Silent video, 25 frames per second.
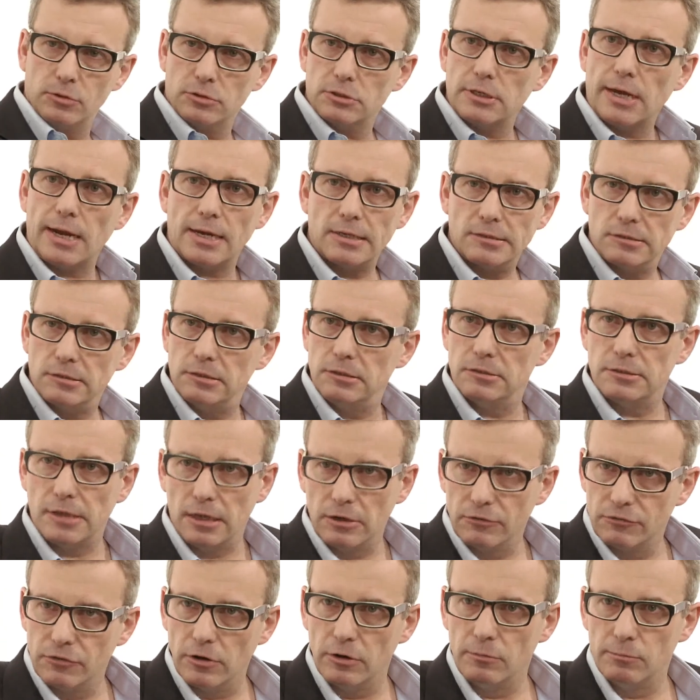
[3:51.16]
taxi,
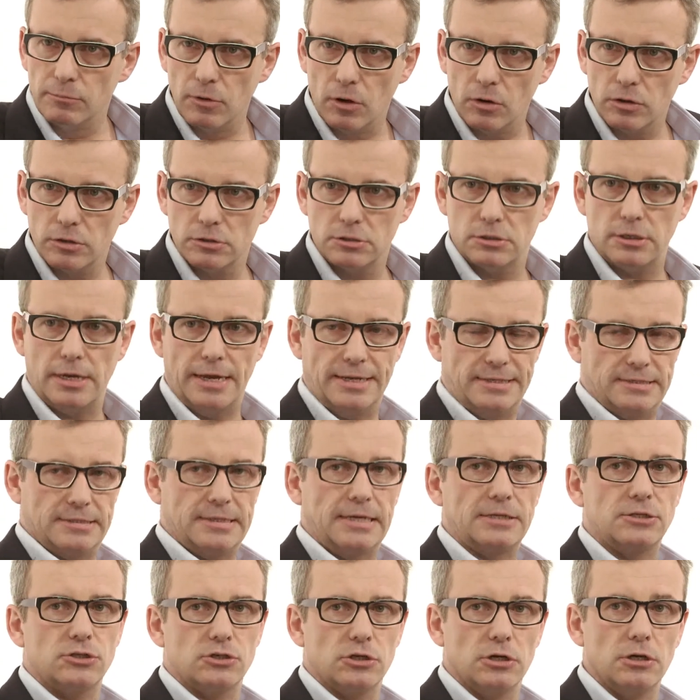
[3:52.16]
telephone box,
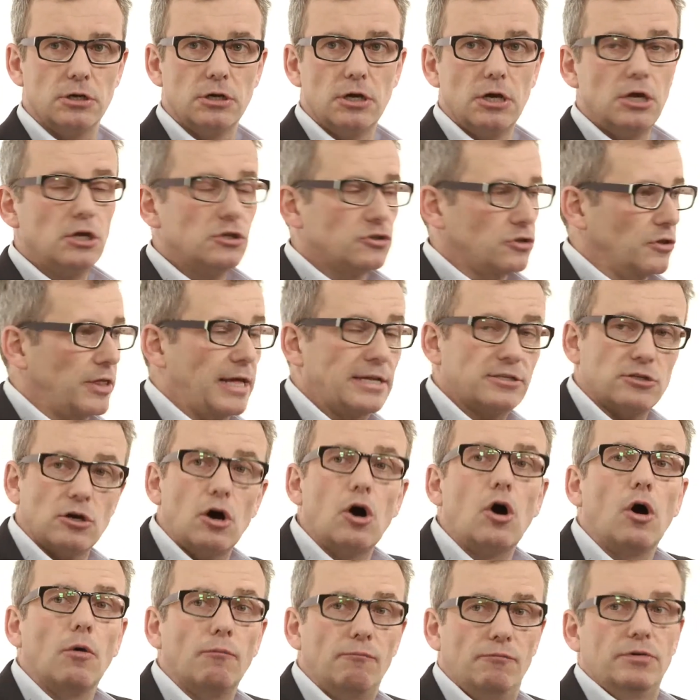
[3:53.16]
etc. So that's
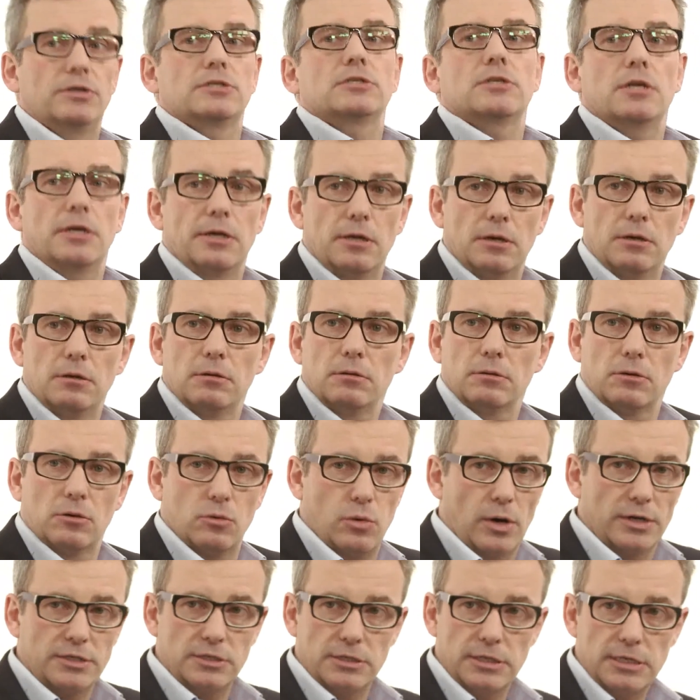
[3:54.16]
obviously
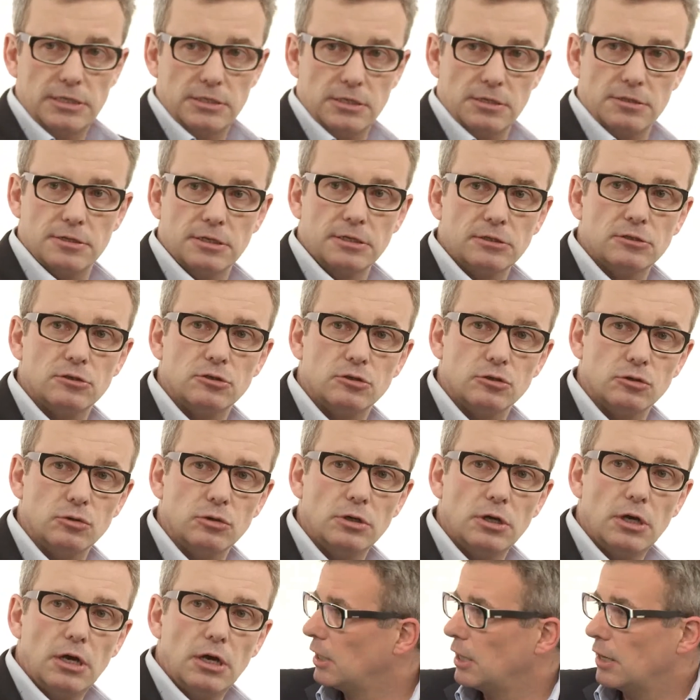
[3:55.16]
quite an easy thing to do.
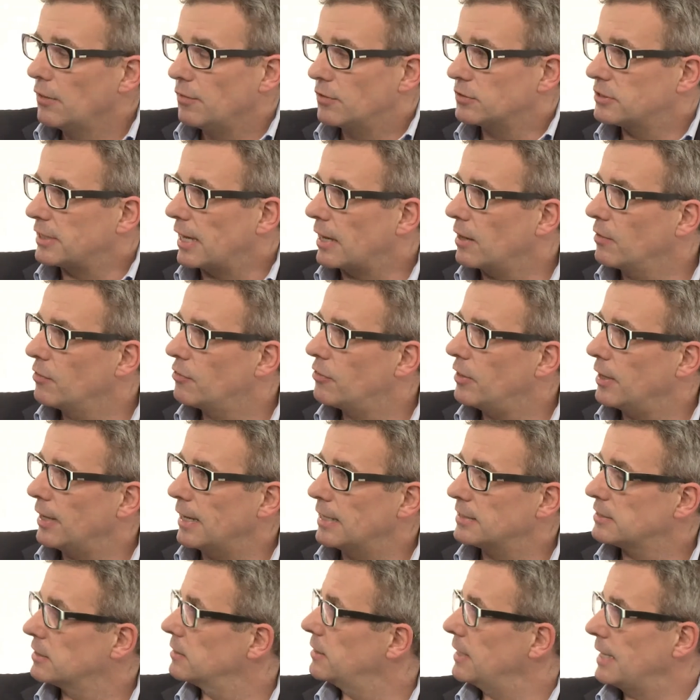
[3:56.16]
The second thing
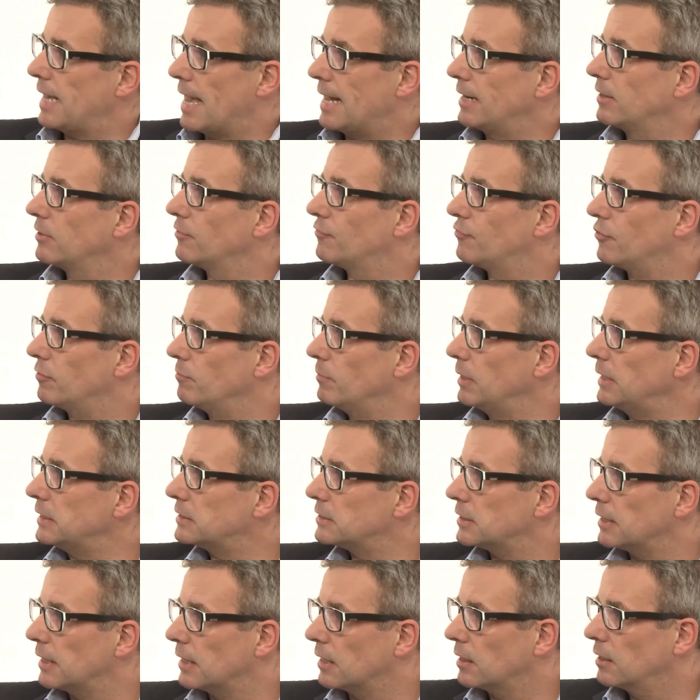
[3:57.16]
is, at the end of the
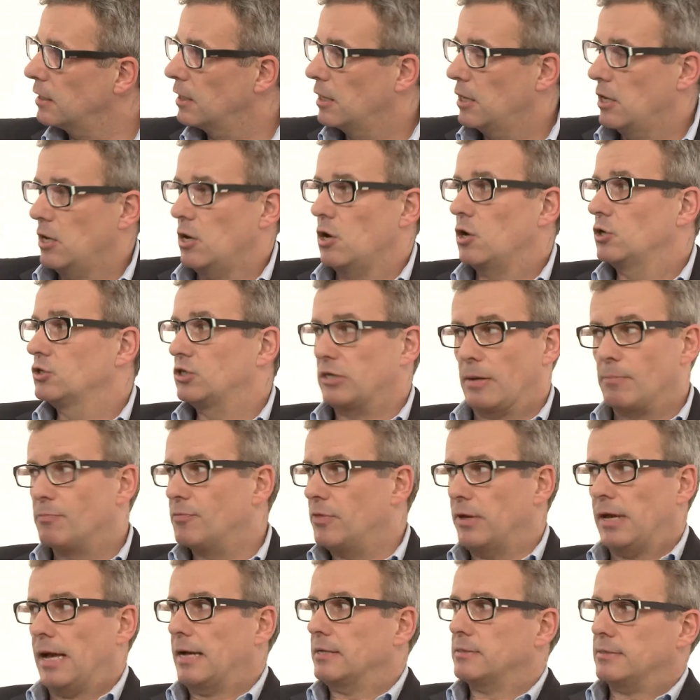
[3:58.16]
meeting,
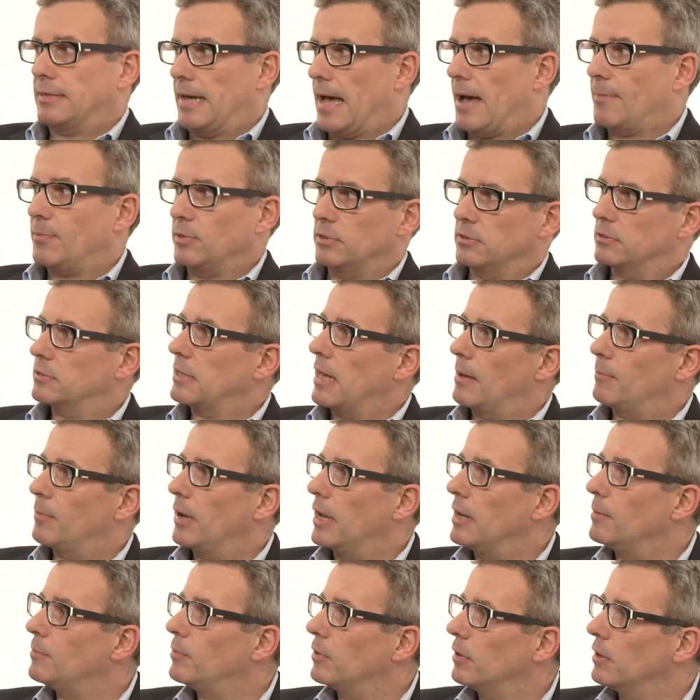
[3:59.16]
something has to happen to that
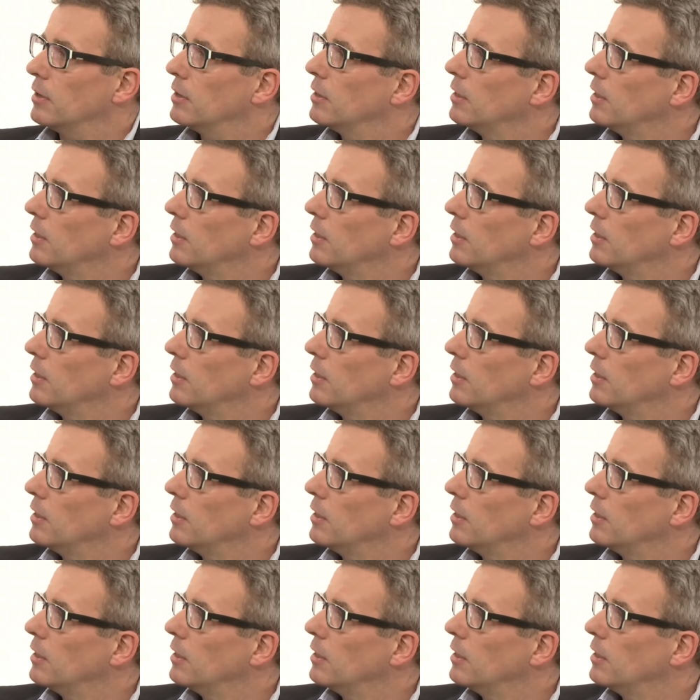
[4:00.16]
paper.